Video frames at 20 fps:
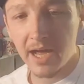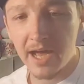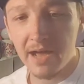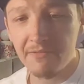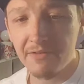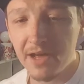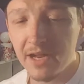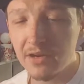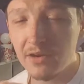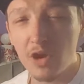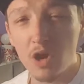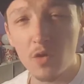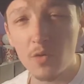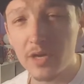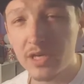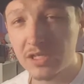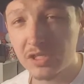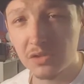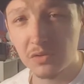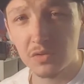I've had no
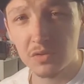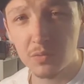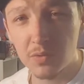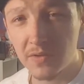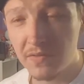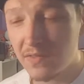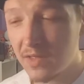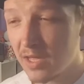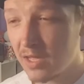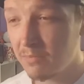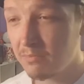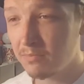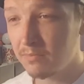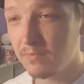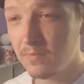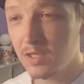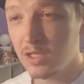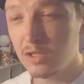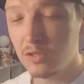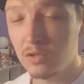issues with
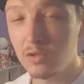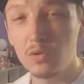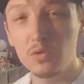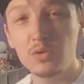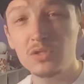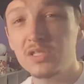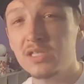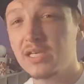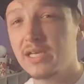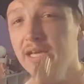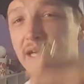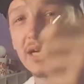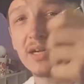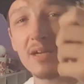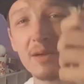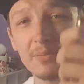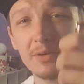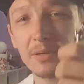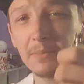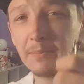them loosening and
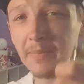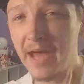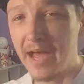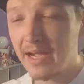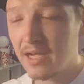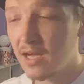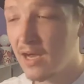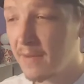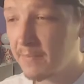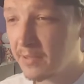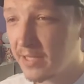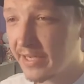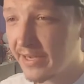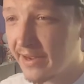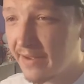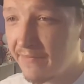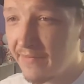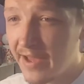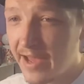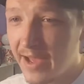coming back up like
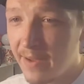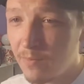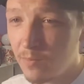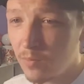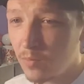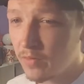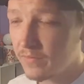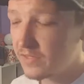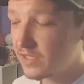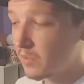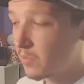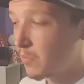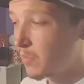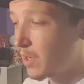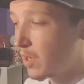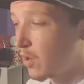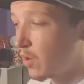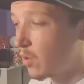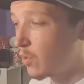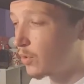I've had with some of
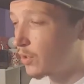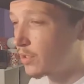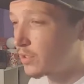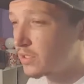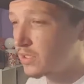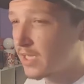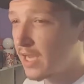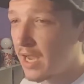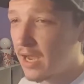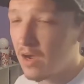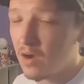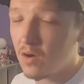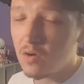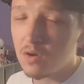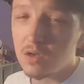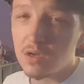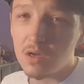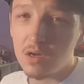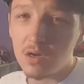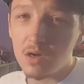my older style
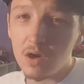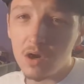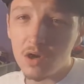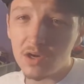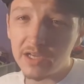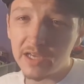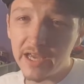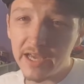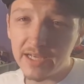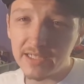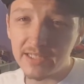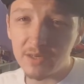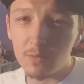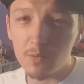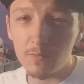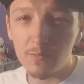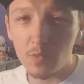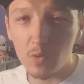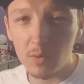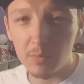RDAs that
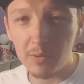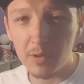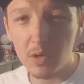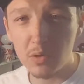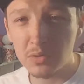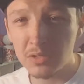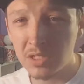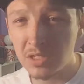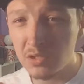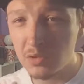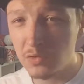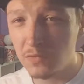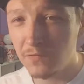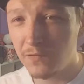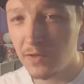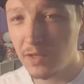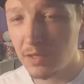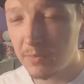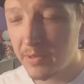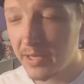were 4-post and used
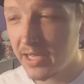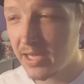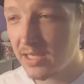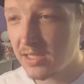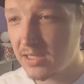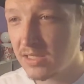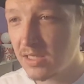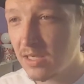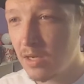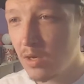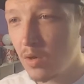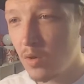Phillip heads.